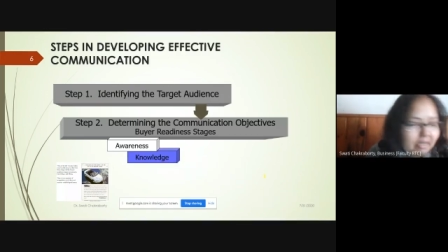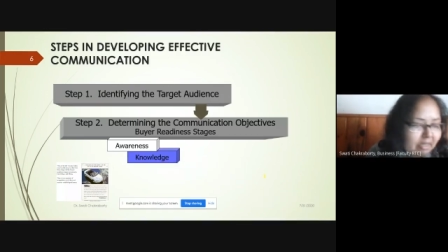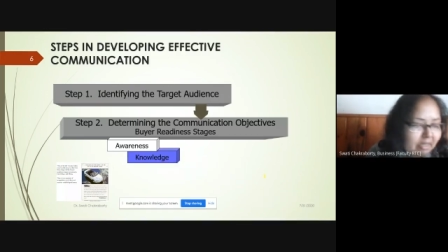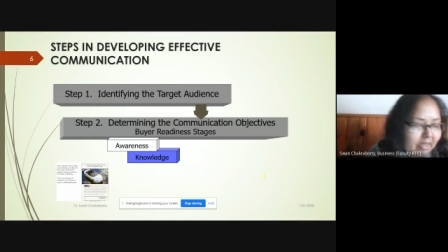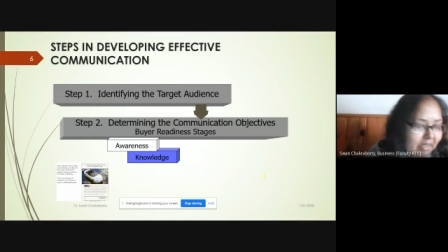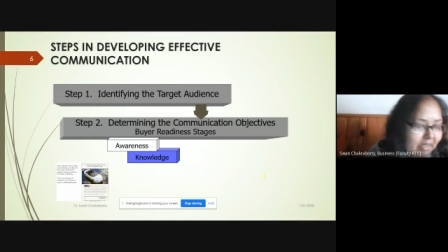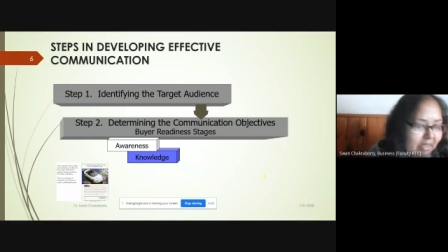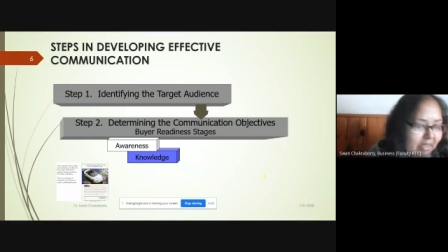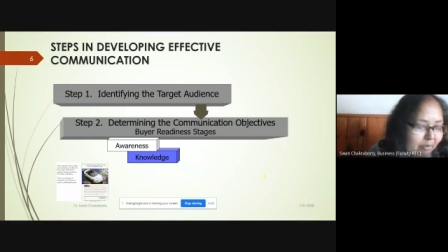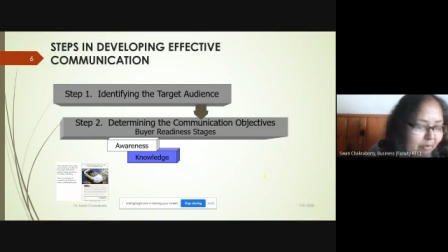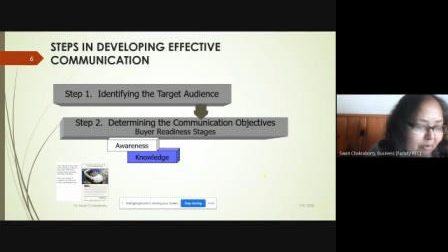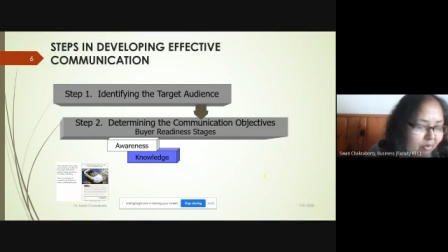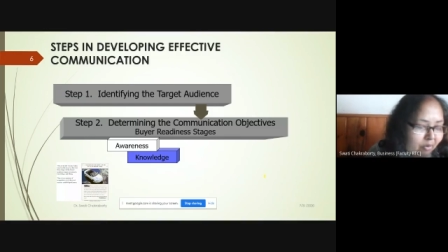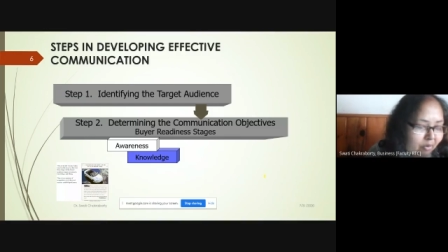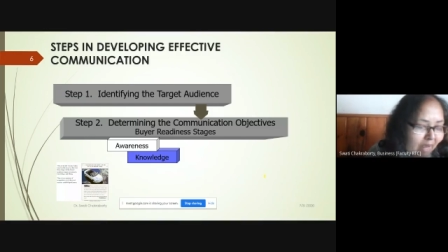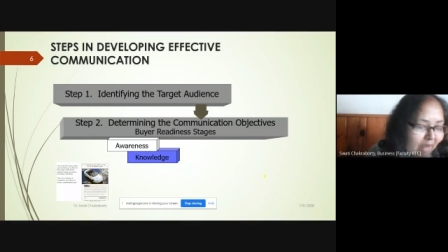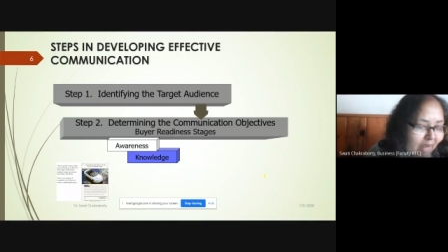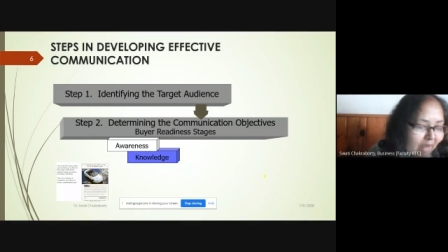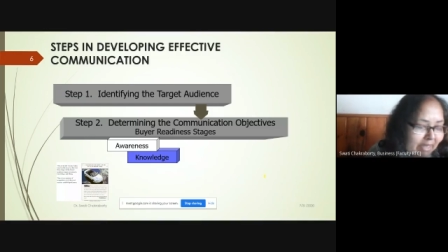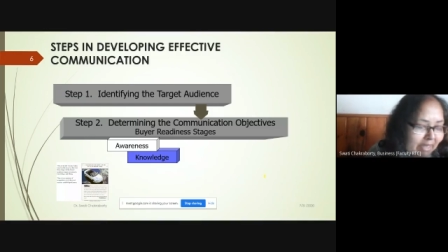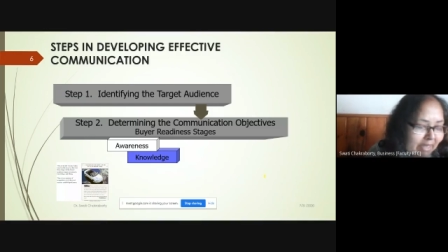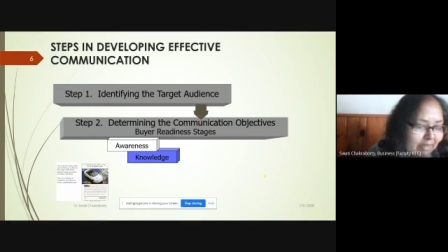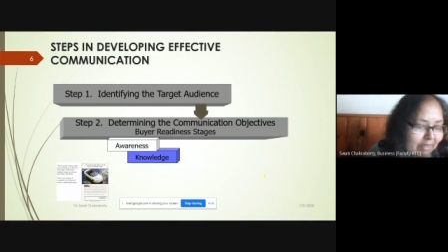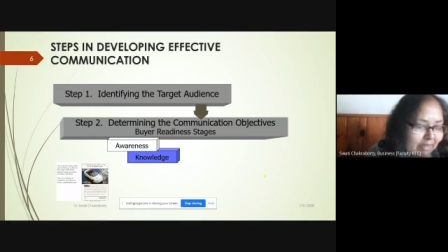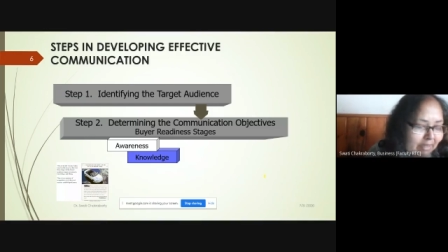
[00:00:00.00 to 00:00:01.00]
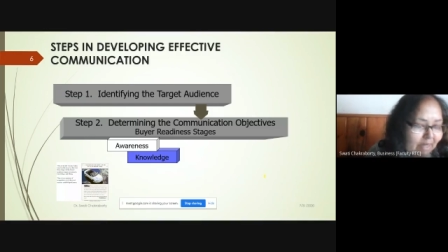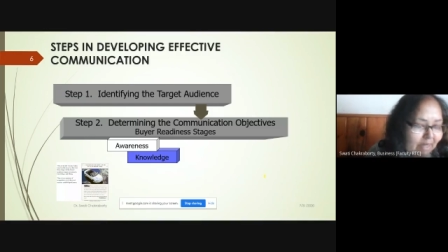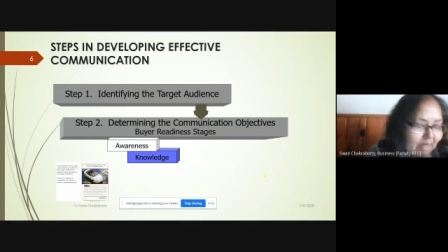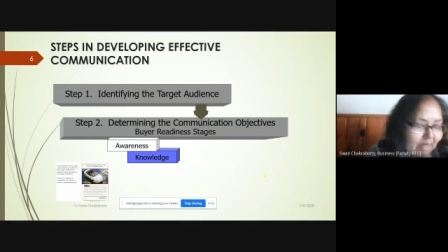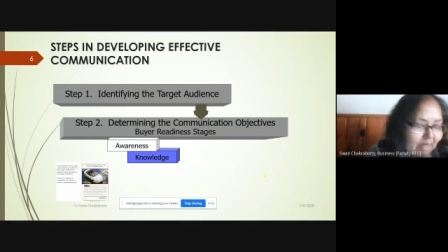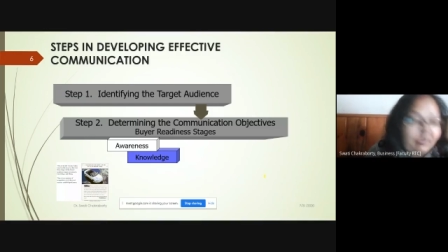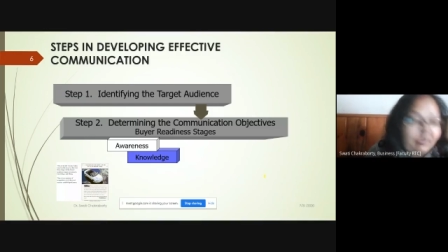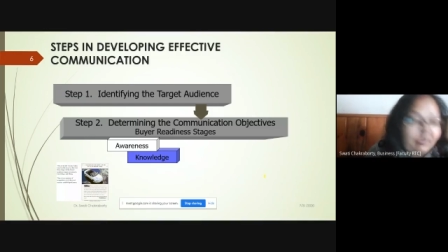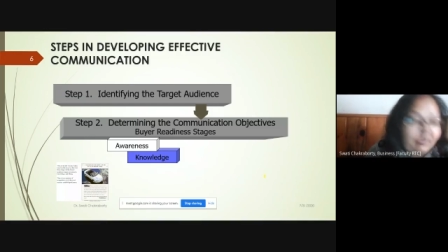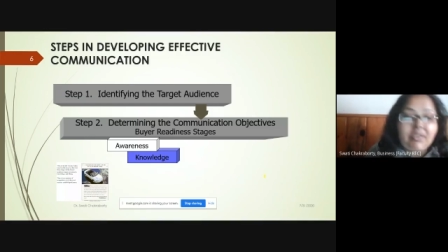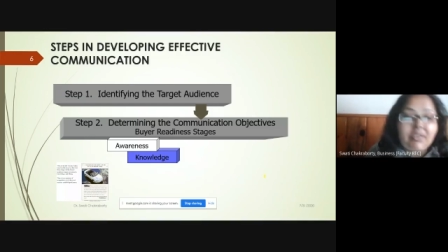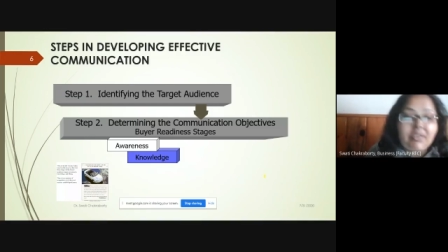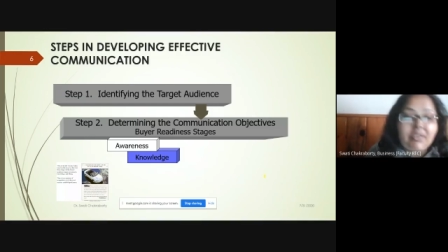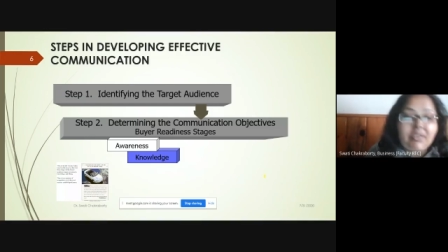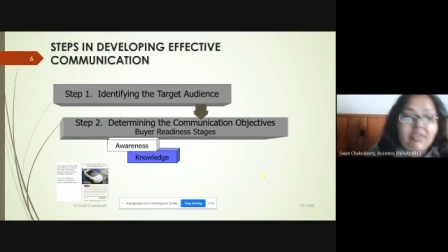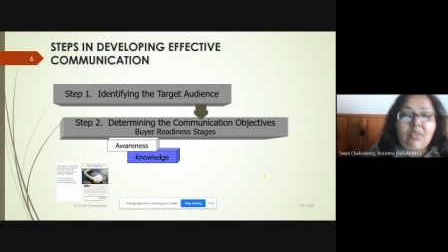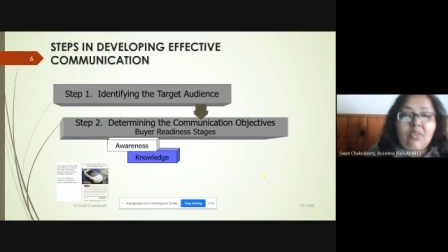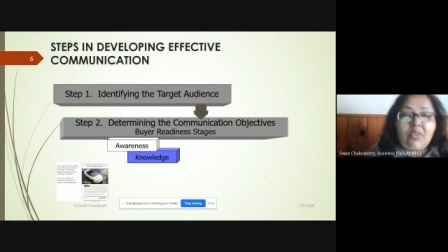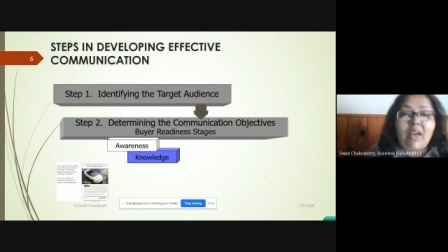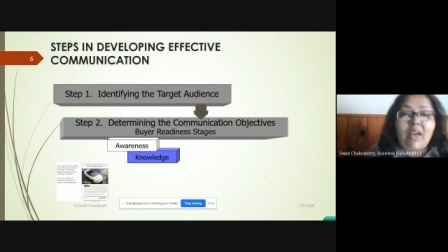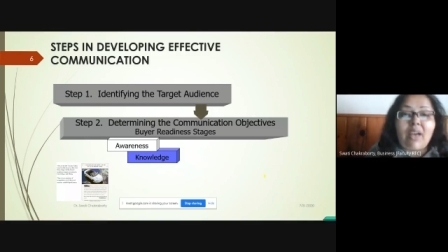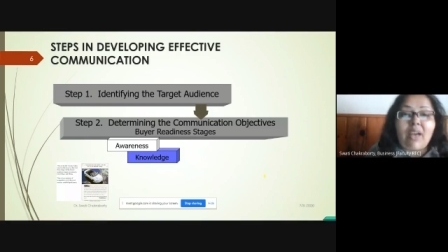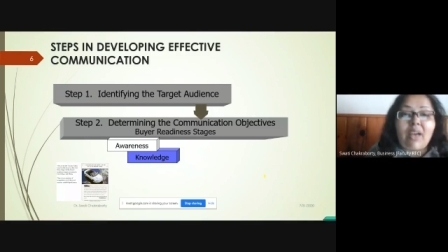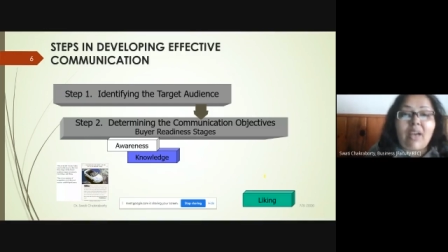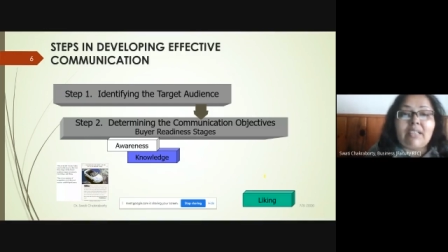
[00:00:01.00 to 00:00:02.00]
providing them with the right
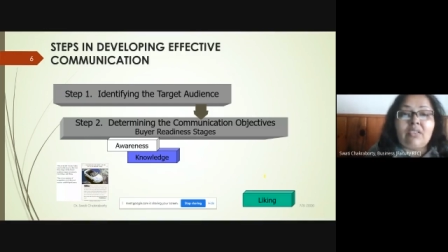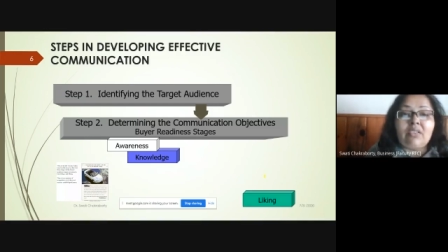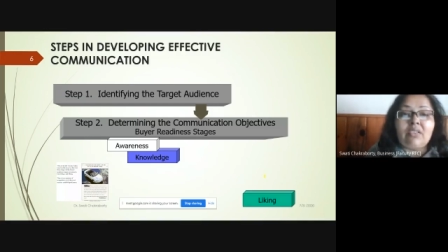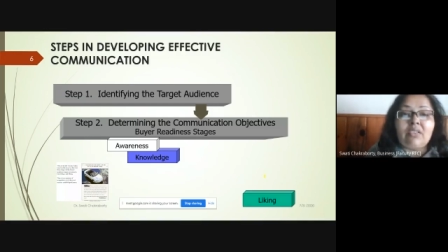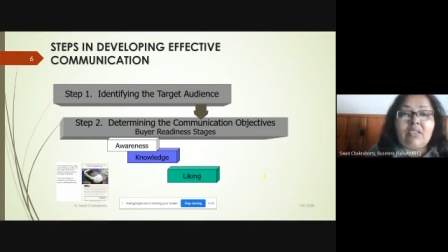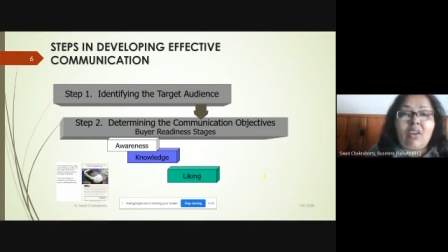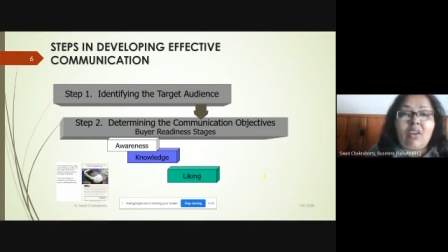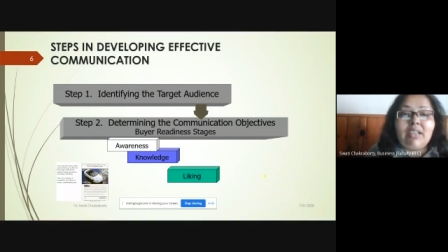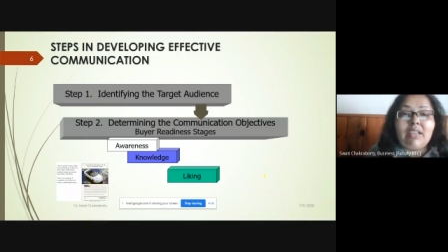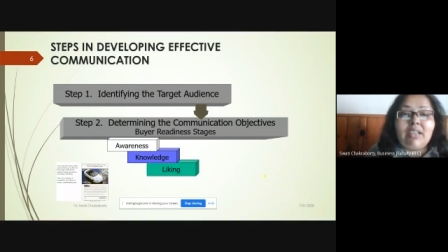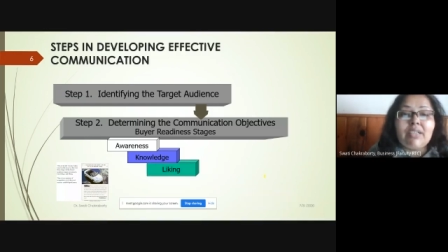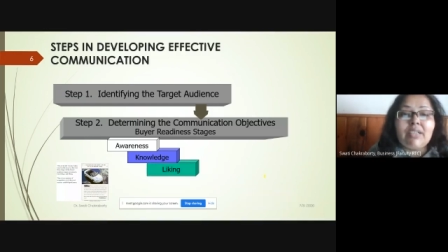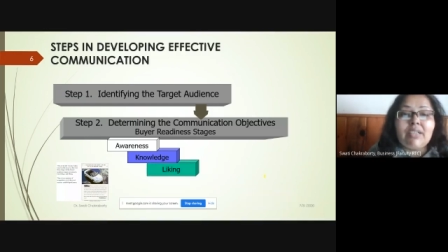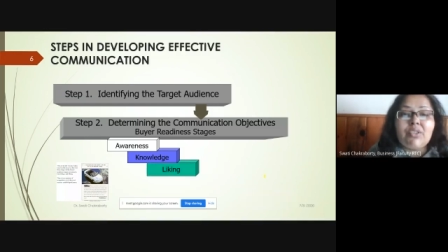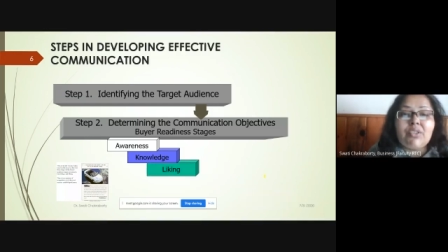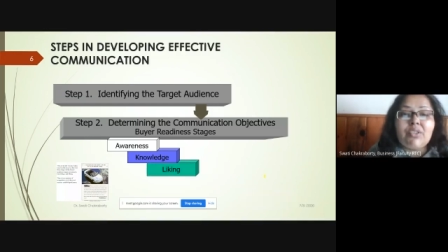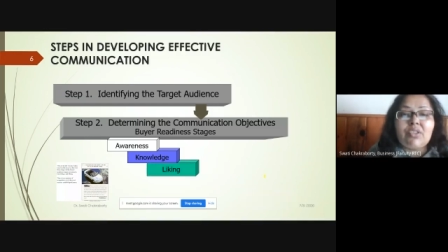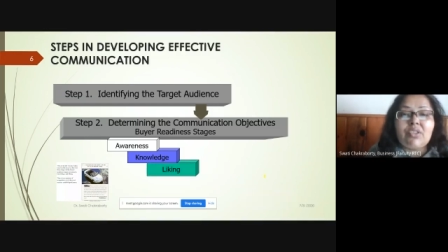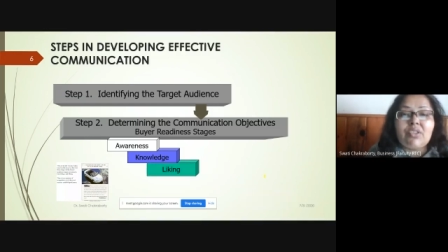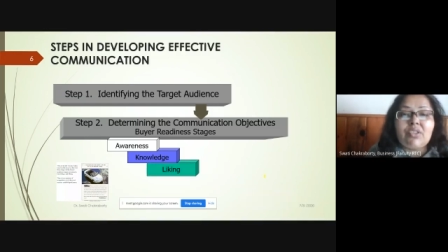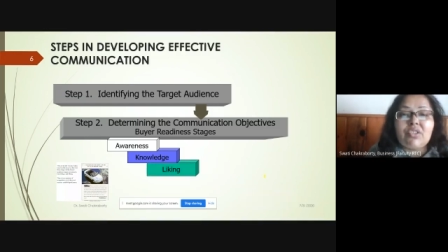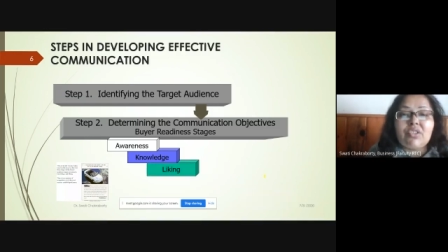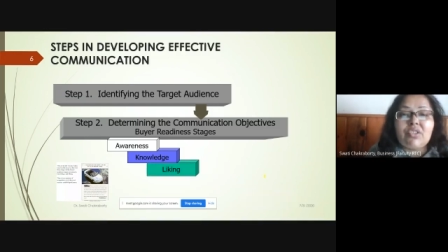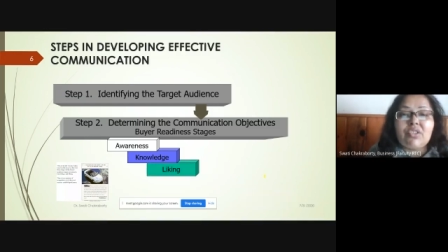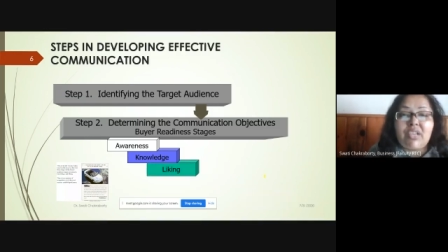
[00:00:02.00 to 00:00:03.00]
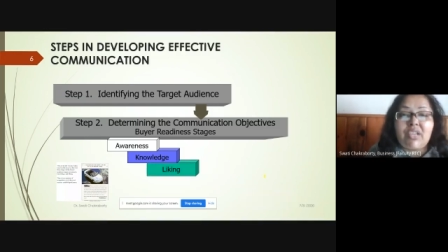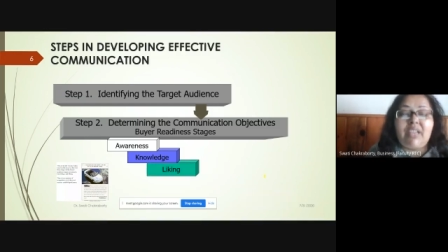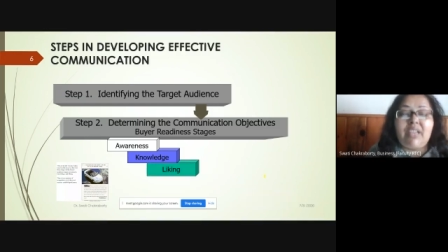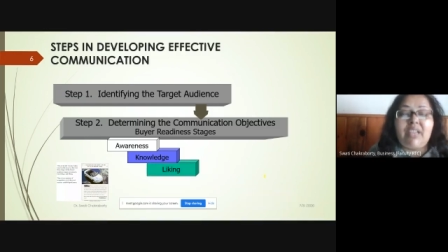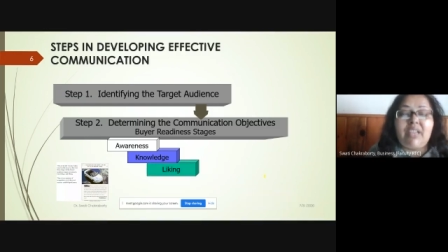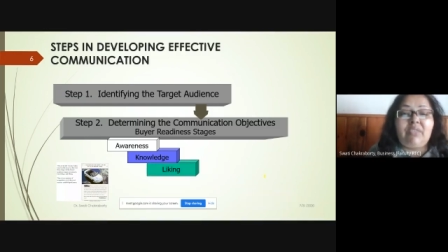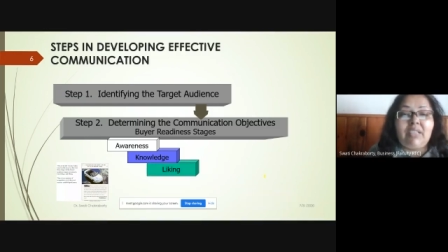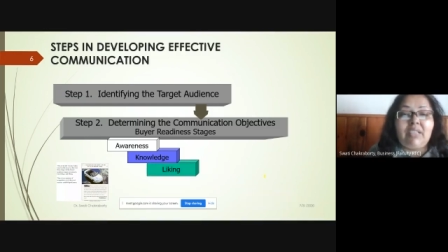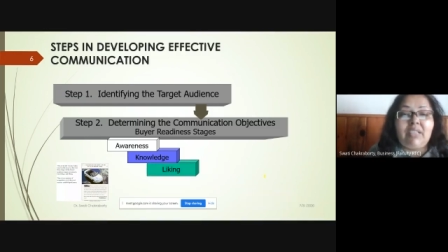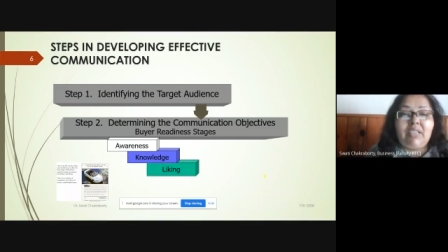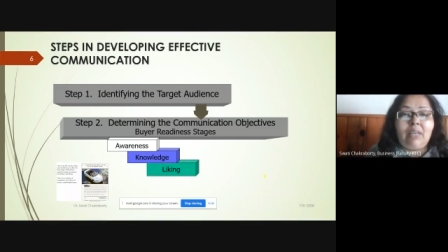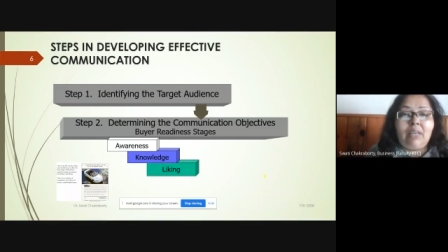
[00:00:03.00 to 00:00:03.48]
knowledge, sharing with them,